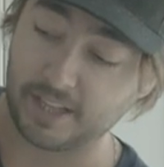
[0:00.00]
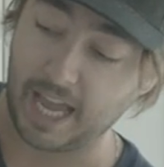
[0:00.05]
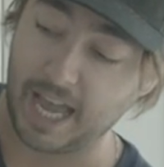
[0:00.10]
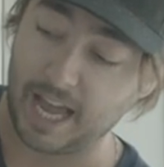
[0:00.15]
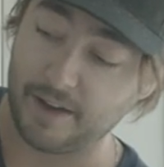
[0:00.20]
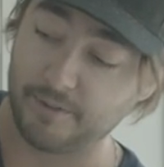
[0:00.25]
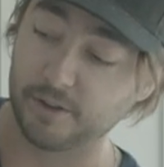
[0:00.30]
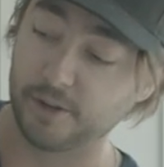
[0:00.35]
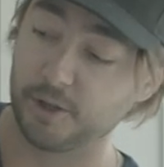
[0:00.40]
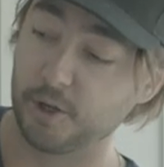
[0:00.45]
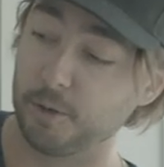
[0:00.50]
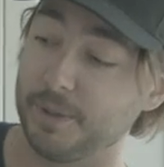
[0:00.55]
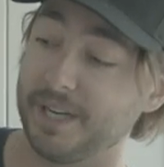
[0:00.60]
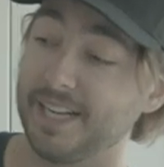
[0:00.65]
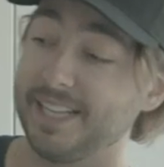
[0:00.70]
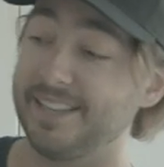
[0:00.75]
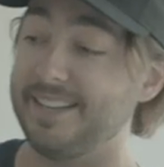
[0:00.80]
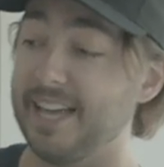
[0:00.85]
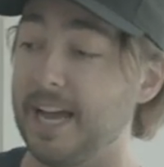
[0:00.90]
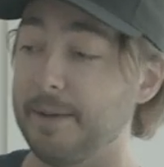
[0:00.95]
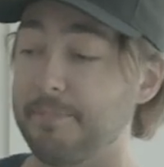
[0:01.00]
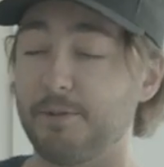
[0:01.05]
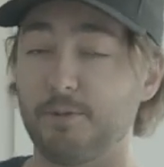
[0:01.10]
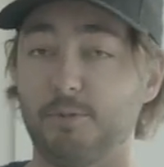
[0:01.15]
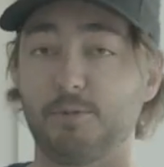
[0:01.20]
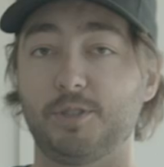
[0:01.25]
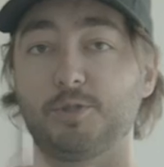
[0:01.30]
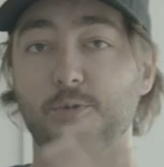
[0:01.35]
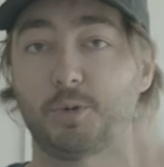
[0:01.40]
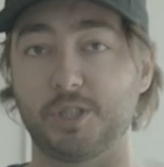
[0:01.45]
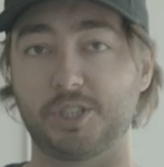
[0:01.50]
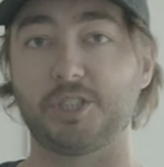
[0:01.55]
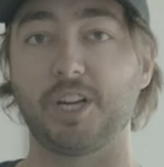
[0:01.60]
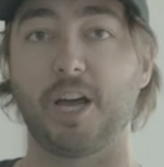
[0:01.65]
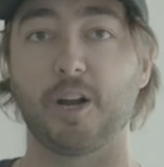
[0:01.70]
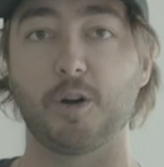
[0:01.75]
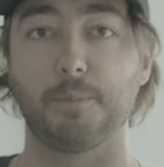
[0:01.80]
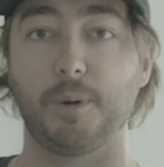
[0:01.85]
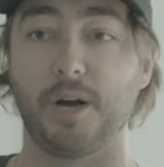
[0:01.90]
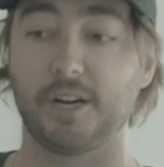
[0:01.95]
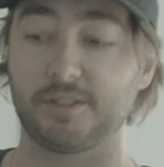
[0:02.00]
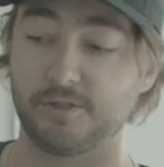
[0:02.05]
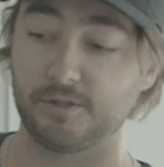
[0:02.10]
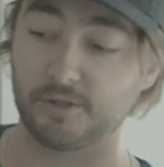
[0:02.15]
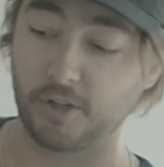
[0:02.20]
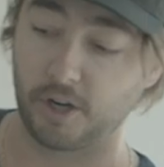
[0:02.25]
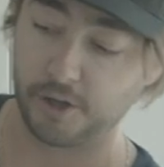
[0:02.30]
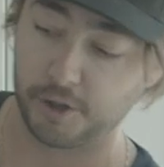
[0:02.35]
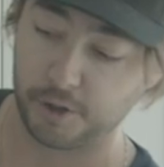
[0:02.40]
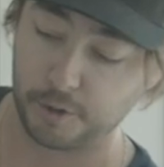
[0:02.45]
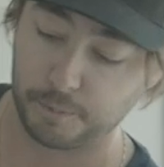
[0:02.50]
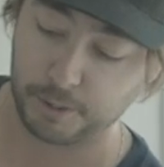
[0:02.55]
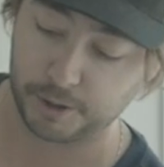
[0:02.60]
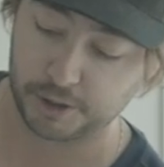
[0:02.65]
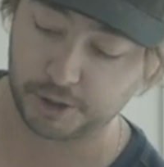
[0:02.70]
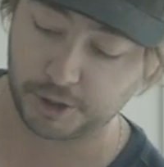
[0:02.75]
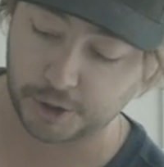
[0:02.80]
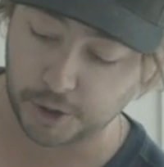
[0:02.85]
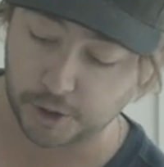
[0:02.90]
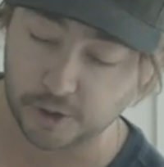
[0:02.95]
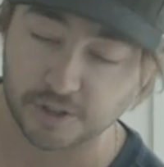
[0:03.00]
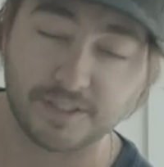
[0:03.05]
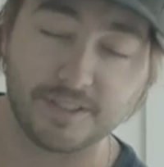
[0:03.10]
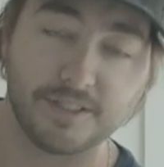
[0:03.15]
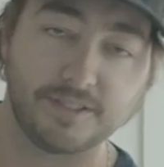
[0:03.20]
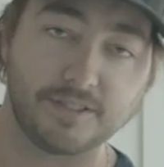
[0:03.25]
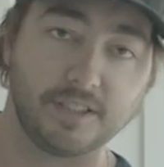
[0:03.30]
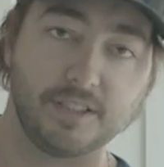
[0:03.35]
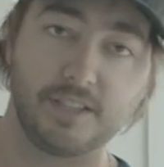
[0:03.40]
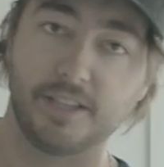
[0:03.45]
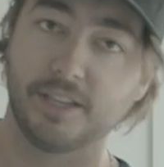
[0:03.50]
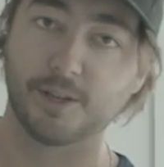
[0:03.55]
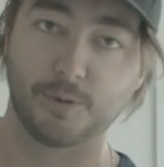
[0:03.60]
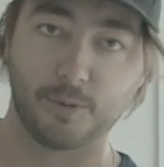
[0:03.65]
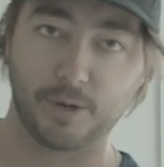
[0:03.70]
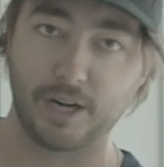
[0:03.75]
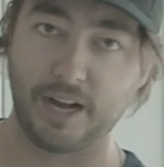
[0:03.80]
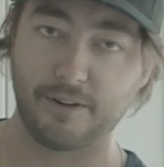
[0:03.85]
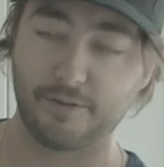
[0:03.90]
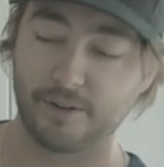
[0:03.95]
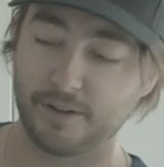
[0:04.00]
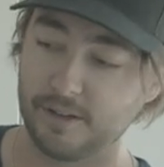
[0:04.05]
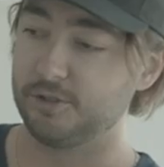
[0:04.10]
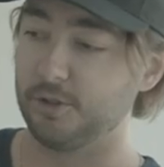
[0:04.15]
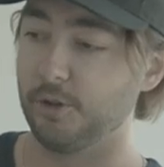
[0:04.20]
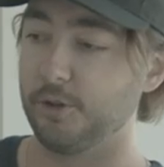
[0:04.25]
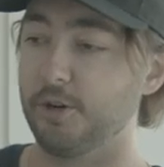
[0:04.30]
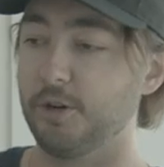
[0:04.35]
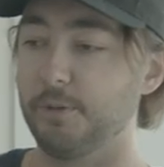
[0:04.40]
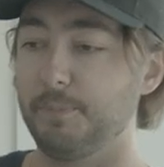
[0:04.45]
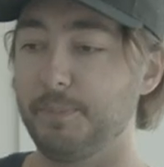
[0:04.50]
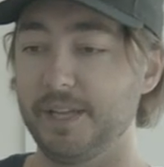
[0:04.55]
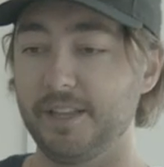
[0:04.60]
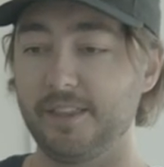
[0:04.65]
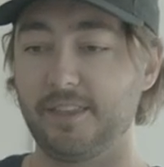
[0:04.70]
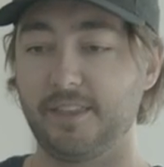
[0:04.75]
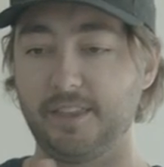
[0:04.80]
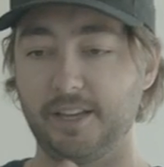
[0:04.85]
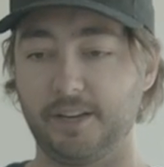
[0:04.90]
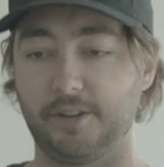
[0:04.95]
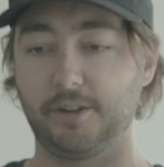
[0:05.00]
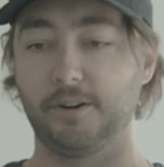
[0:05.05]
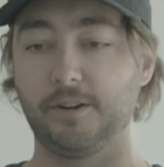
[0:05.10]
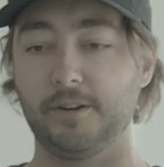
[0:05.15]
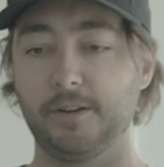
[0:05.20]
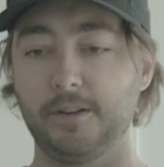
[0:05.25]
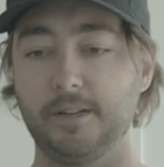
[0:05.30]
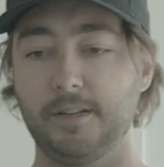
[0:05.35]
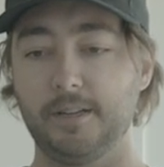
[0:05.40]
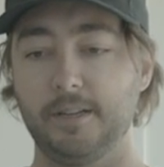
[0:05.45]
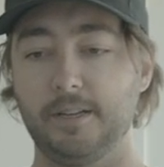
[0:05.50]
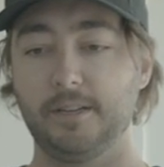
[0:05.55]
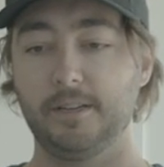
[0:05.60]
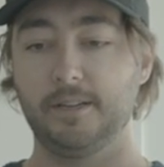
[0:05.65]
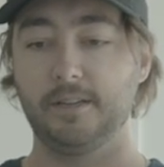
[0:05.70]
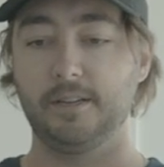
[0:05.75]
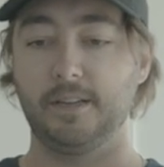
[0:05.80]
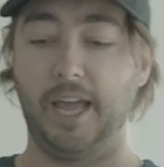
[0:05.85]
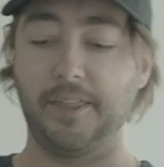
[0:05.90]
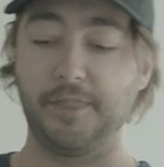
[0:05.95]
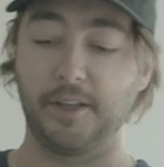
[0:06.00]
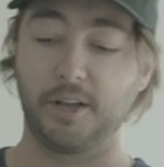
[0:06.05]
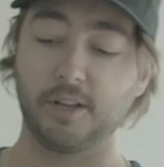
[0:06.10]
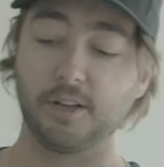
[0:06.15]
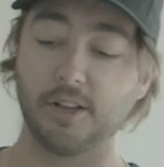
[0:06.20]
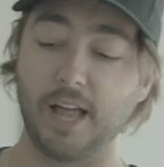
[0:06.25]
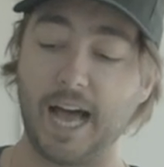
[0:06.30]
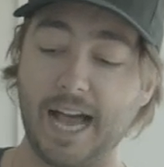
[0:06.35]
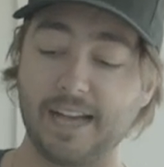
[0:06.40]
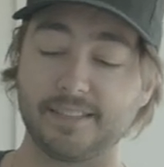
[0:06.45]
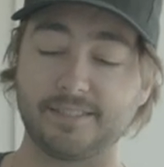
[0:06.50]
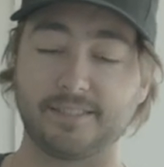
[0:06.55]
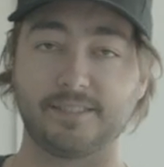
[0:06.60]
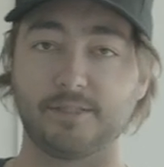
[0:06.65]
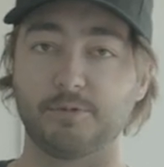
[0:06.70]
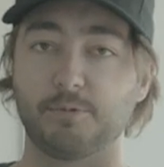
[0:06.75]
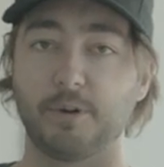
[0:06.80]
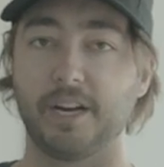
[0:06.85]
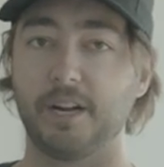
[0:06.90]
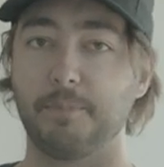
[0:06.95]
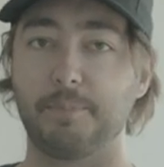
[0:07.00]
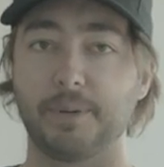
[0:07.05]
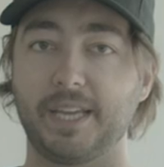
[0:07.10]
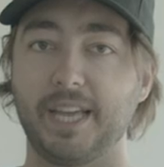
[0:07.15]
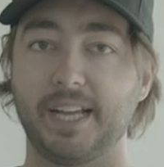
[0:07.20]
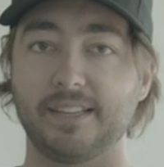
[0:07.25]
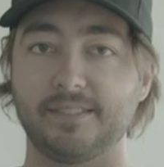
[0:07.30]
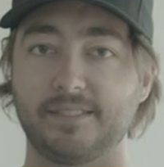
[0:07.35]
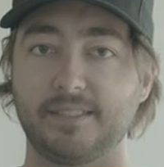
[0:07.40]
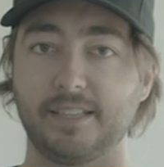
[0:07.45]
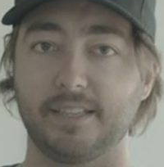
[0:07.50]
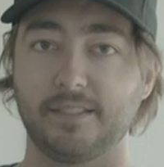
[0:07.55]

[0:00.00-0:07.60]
to have a little bit of depth, which is what shadow boxes are. You can put jerseys in here, whatever. So they're a bit thicker and the glass isn't right up against